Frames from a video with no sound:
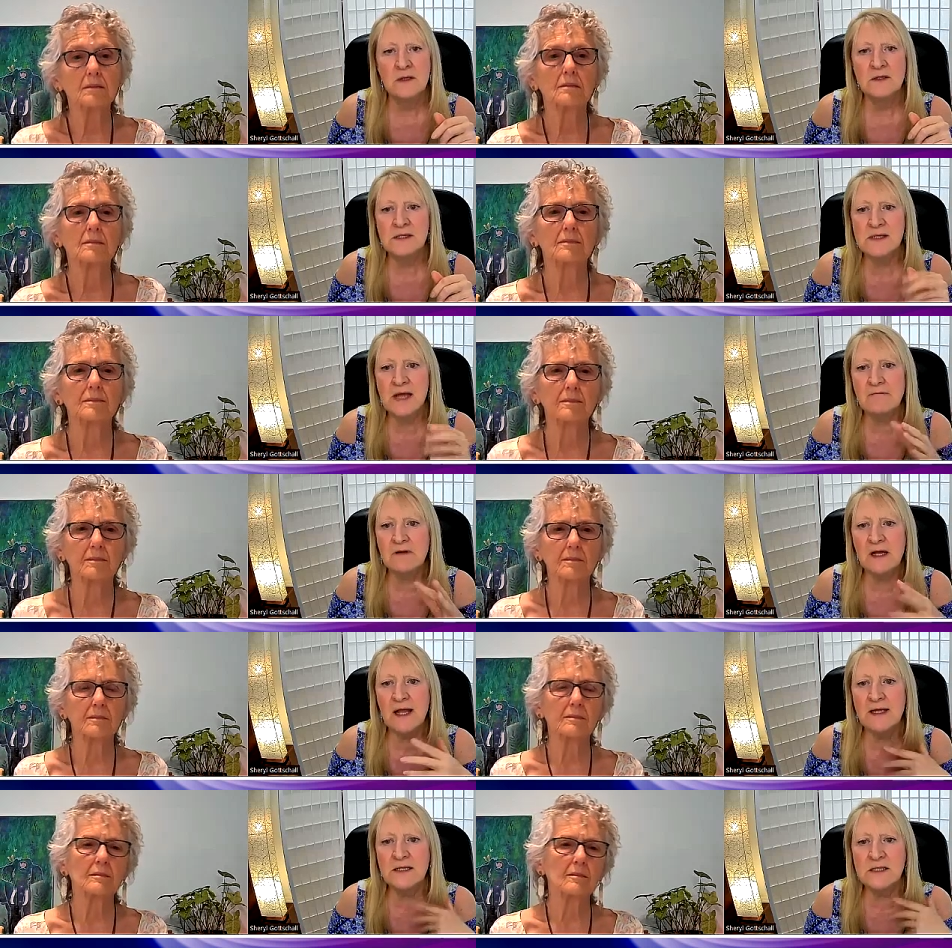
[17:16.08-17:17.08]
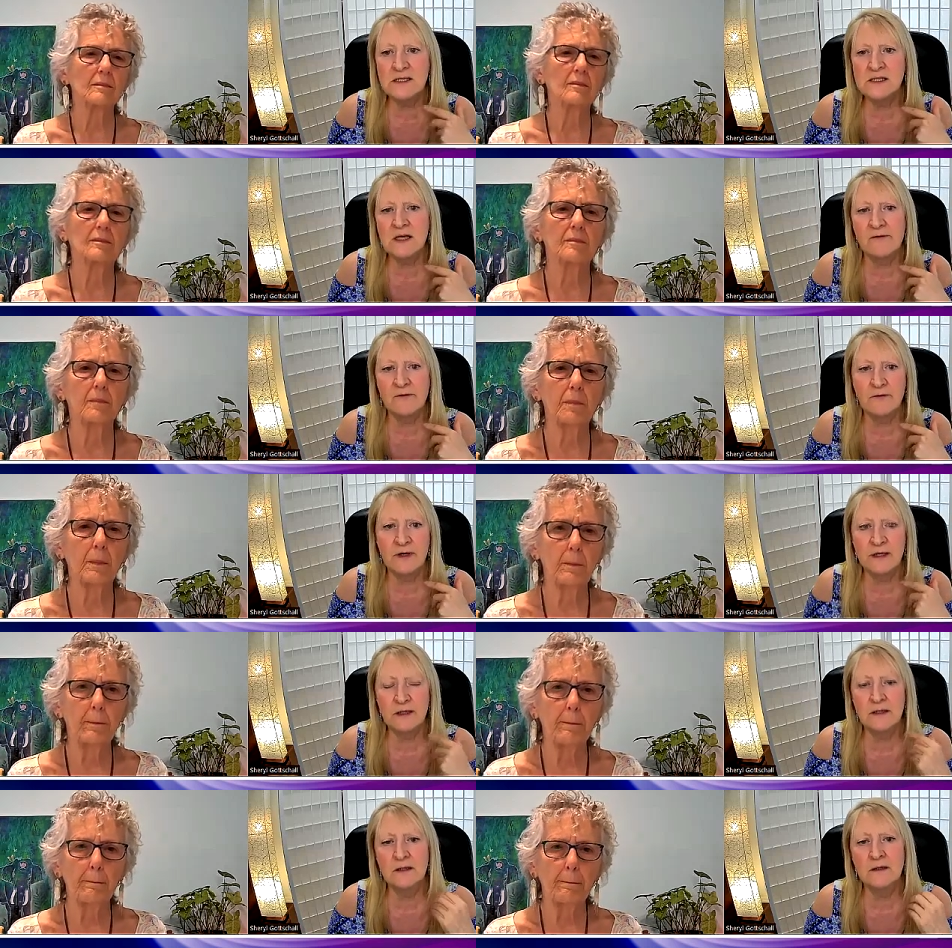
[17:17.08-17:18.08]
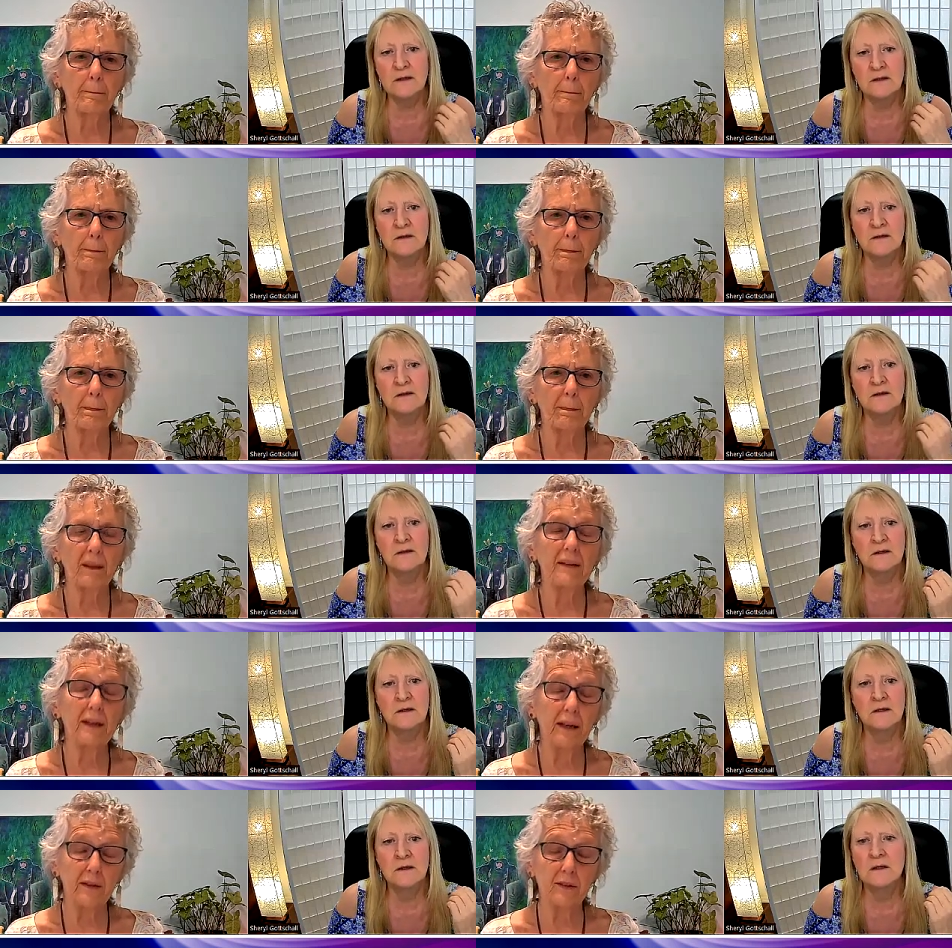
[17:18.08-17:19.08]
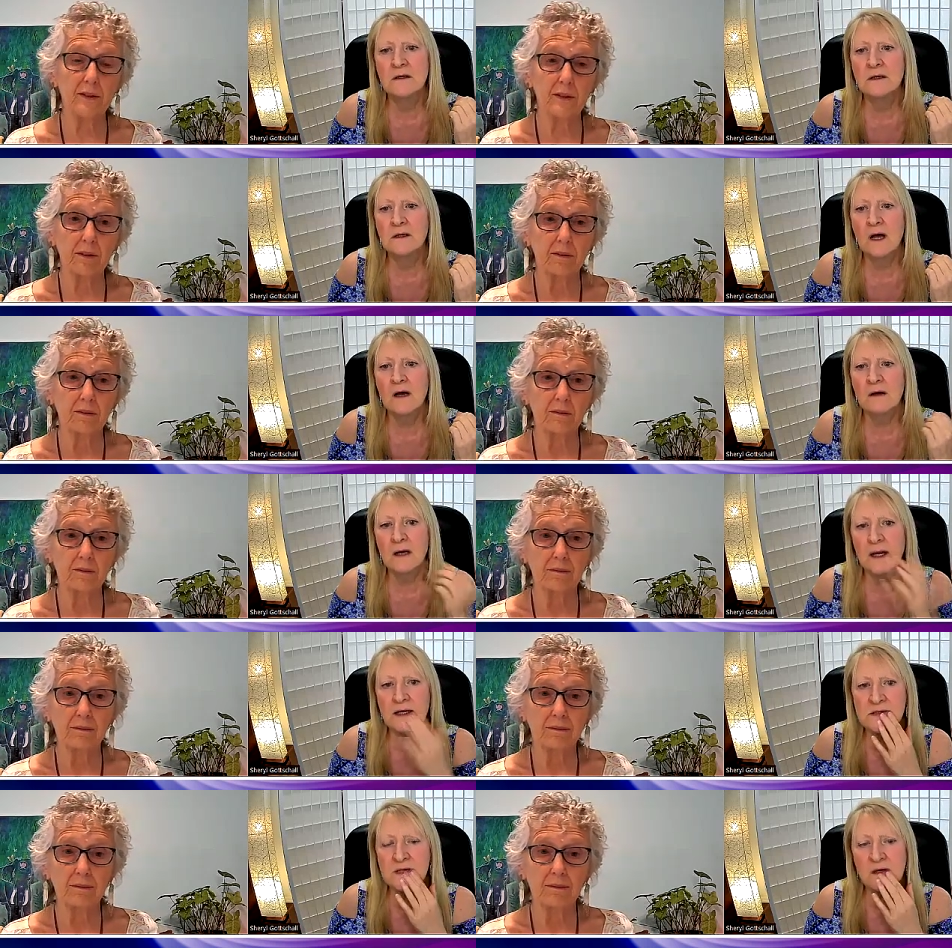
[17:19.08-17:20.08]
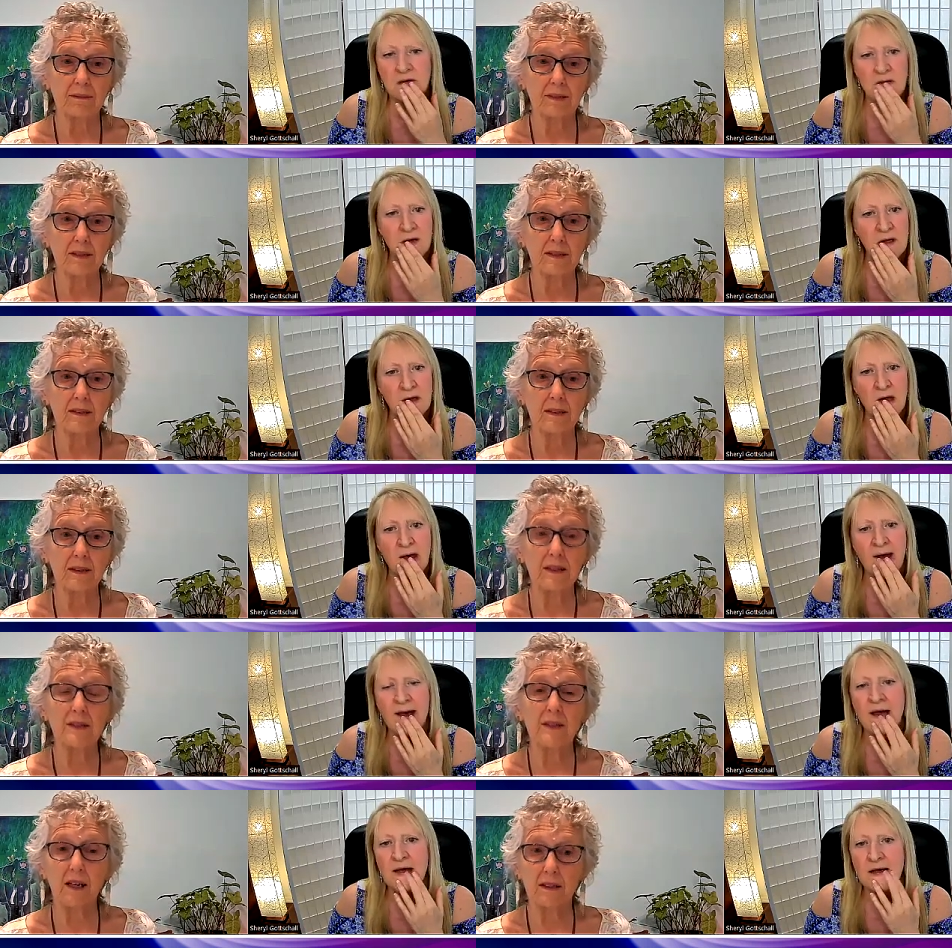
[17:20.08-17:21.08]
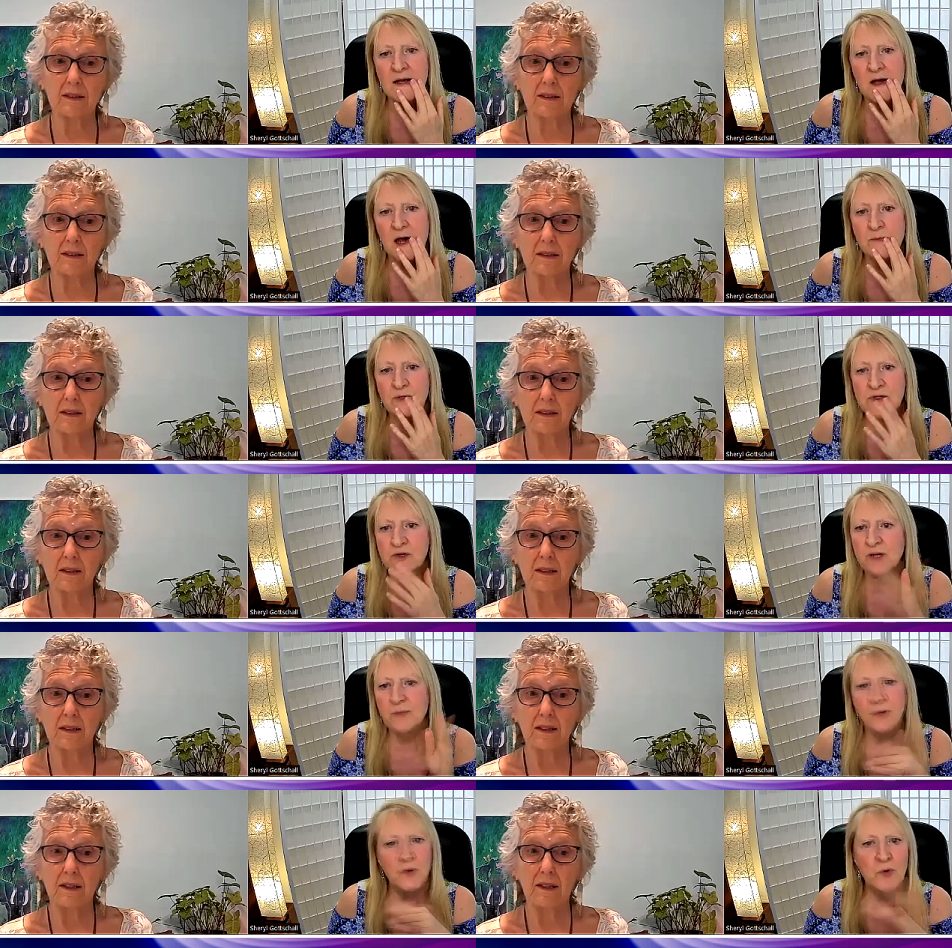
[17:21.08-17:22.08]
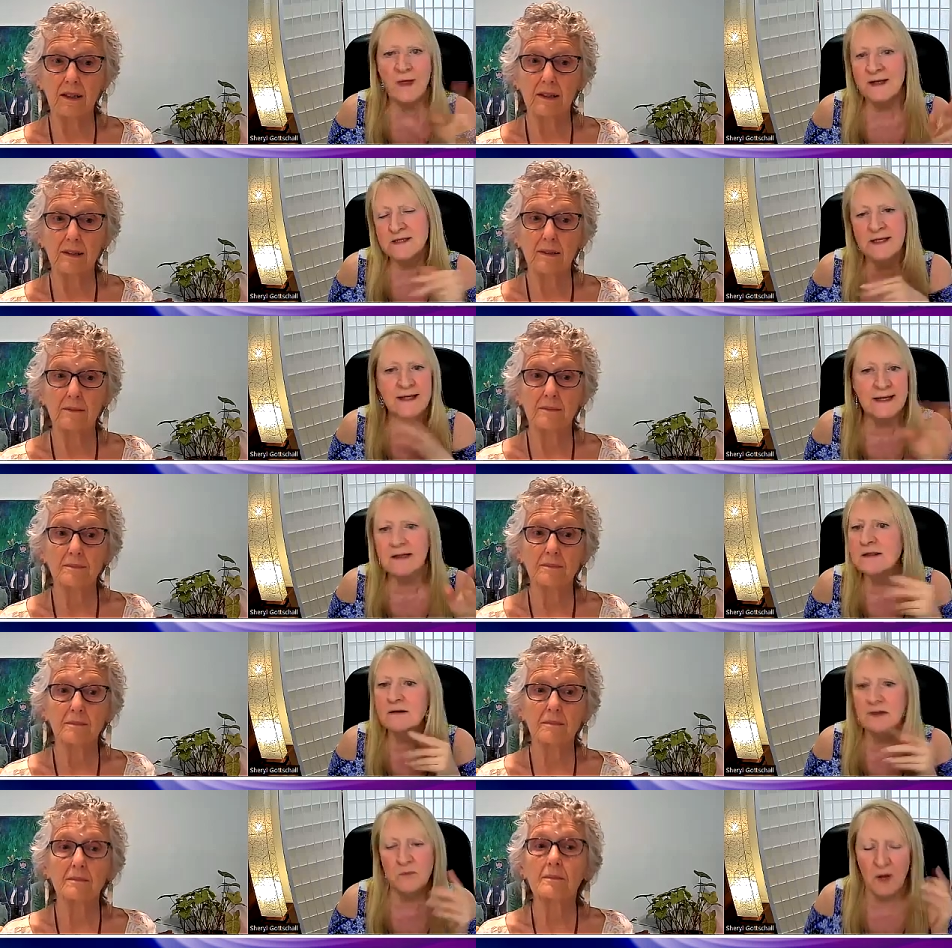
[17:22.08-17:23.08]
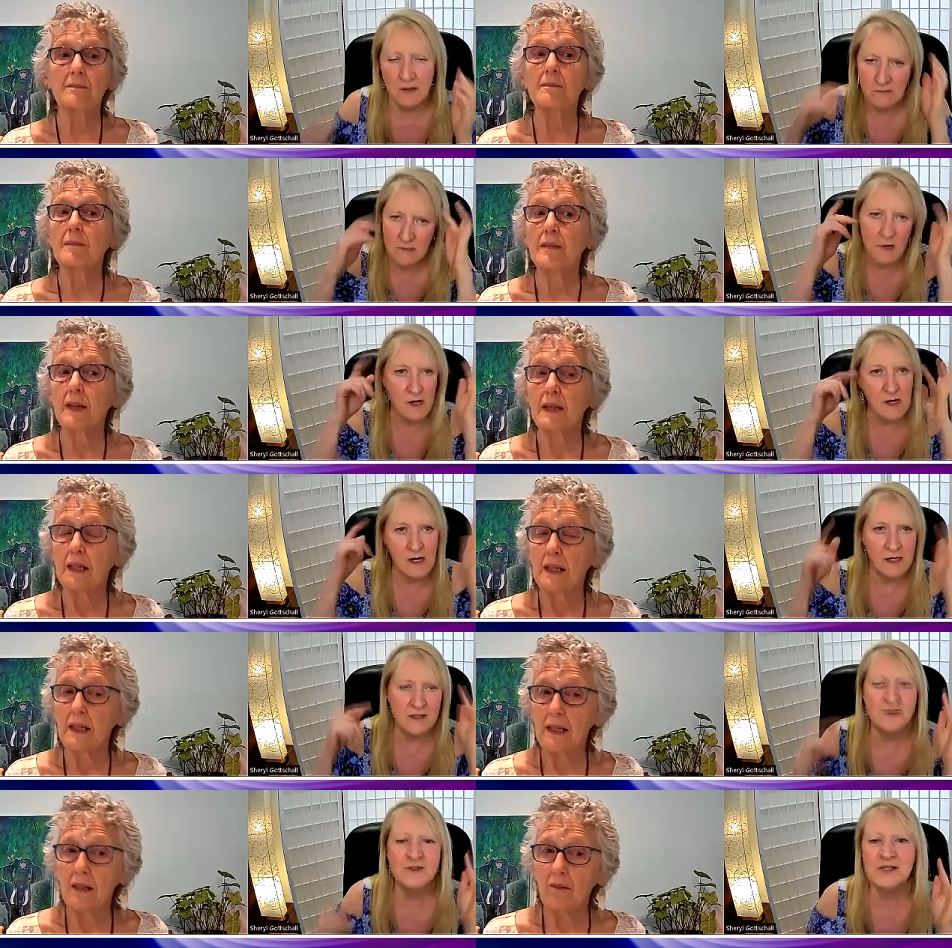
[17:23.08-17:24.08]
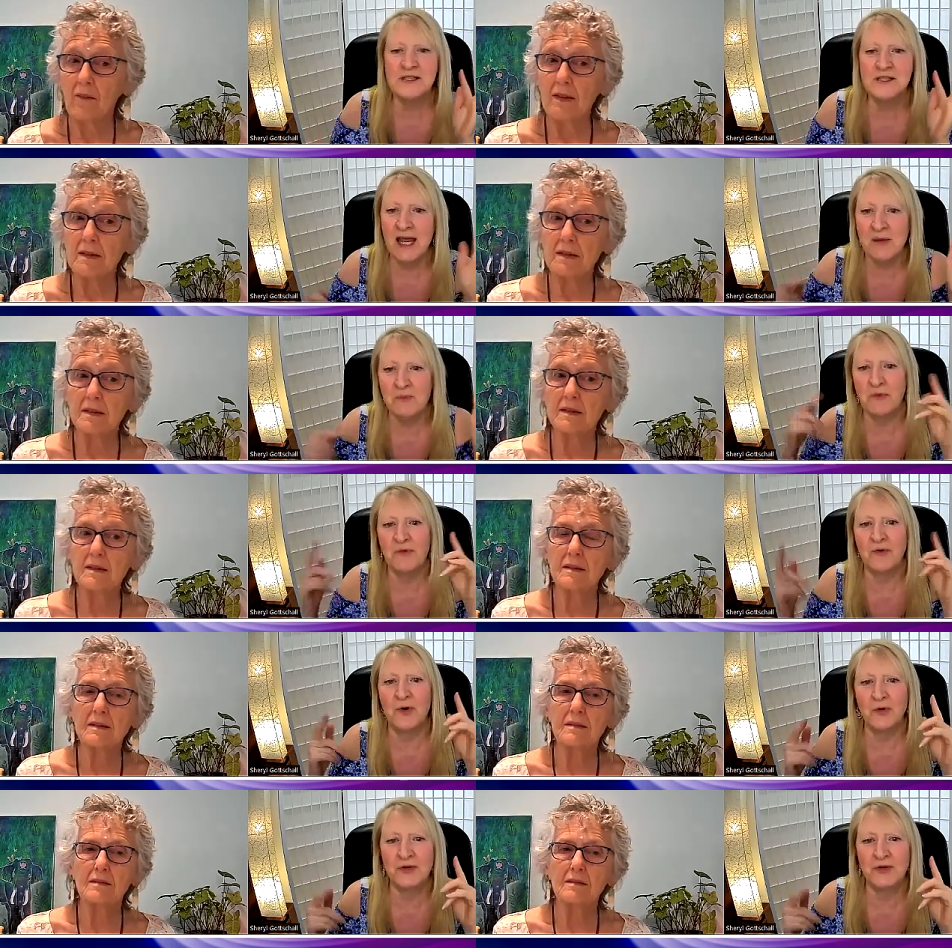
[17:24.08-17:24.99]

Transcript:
Speaker 1: does that relate to suffering? Yes. Okay, so it does. I'm just trying to put all that together in my mind. I was just saying before